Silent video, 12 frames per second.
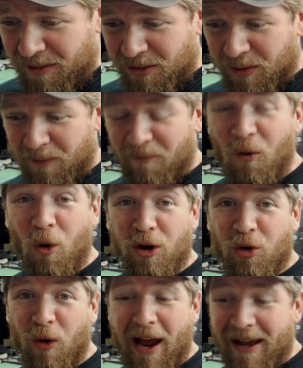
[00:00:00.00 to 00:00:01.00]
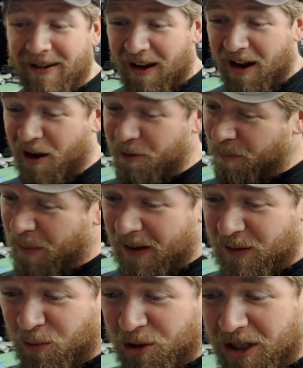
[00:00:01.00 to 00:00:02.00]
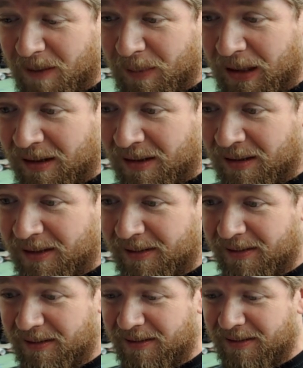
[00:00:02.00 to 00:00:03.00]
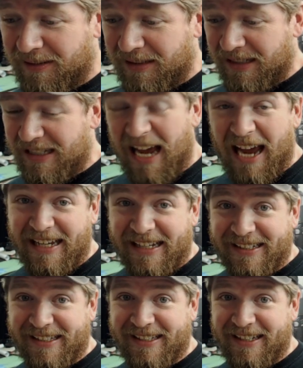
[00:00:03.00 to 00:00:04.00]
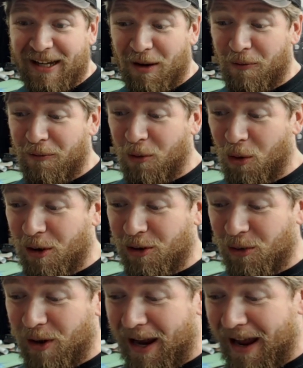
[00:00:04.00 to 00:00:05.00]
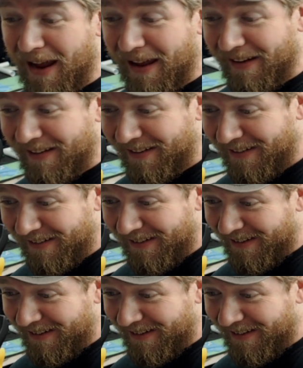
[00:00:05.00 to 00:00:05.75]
So it's four grand, a hundred bucks for shipping. Yikes, four grand.